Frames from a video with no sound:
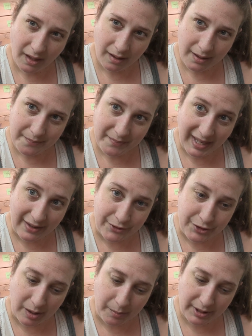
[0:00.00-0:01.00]
I have
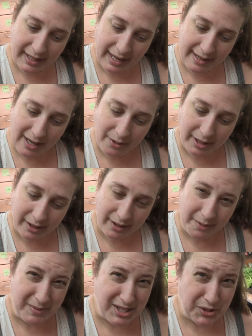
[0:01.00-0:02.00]
a trouble cat down
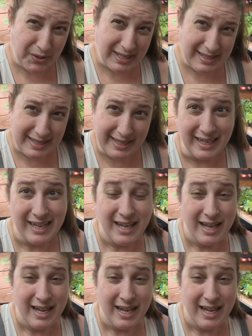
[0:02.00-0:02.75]
here, Miss Gracie.